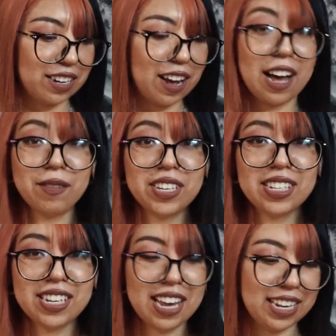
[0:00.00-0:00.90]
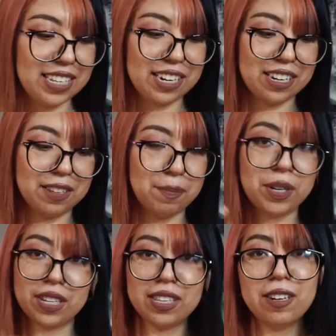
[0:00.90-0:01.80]
Obviously, I didn't
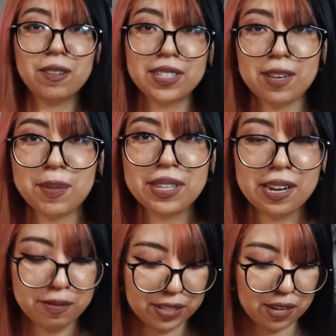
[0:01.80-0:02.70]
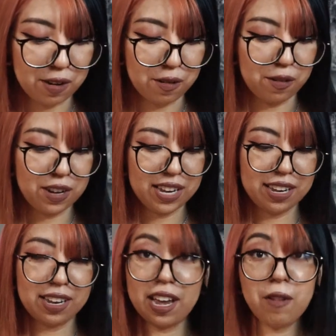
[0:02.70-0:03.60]
put the needle deep enough, so
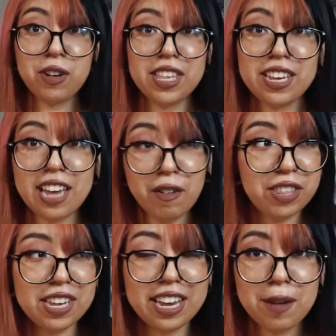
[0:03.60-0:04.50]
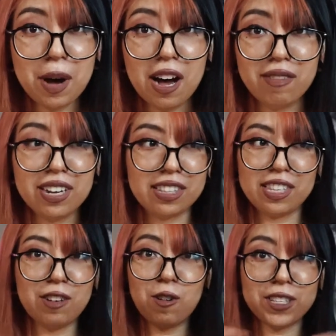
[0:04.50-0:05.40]
everything came off, like
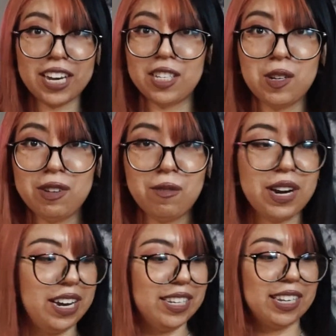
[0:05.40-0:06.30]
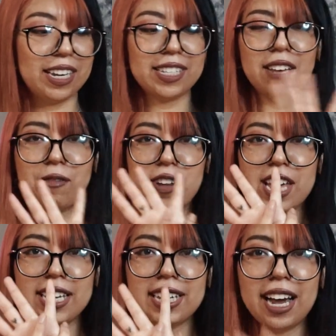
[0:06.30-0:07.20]
the whole tattoo erased except for
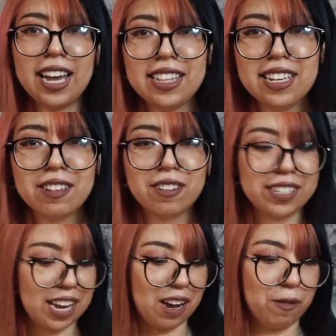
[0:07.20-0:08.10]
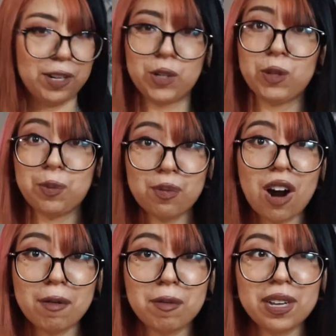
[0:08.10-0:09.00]
that tiny little dot, which was
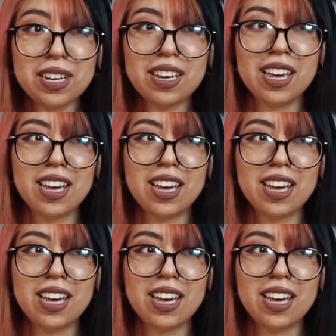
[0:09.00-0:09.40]
probably